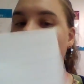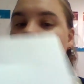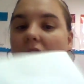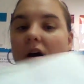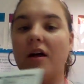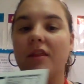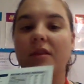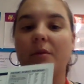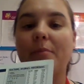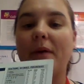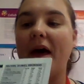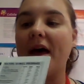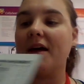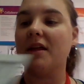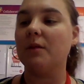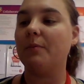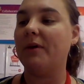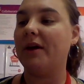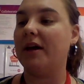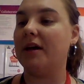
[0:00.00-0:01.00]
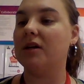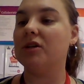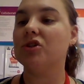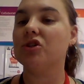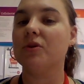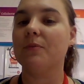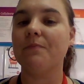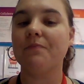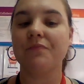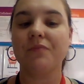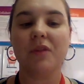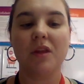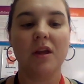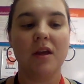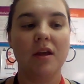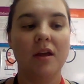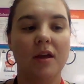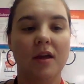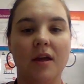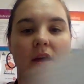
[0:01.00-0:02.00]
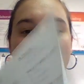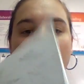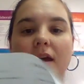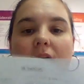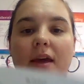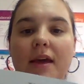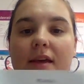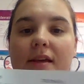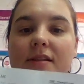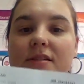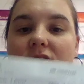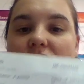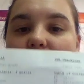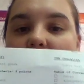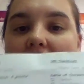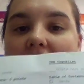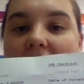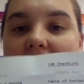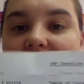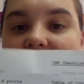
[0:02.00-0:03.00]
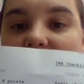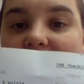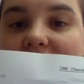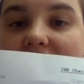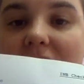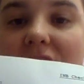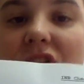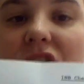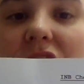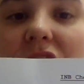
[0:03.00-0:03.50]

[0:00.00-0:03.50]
on the back of the page is you have this